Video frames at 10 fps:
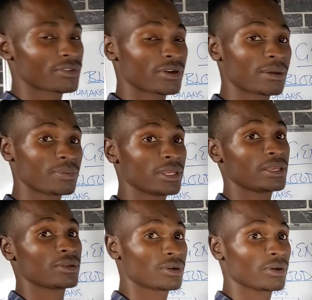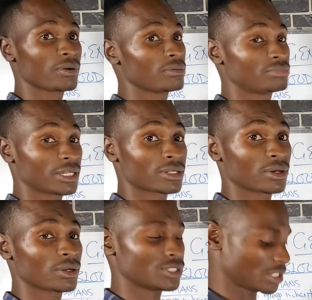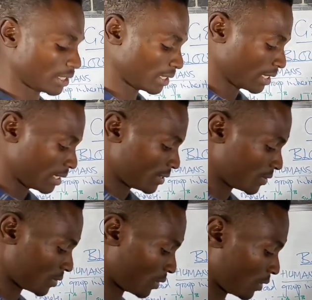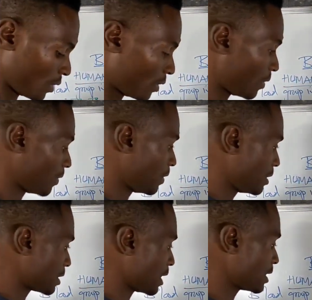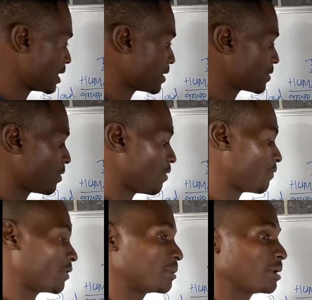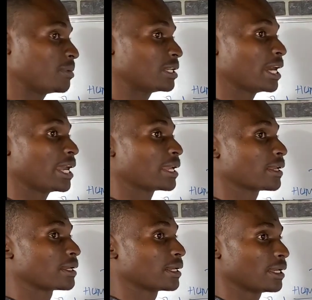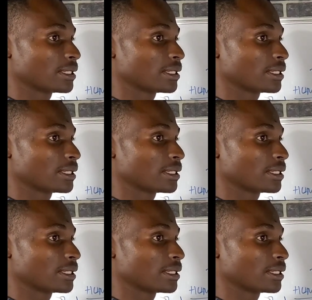chemotherapy, technology, so chances of a baby dying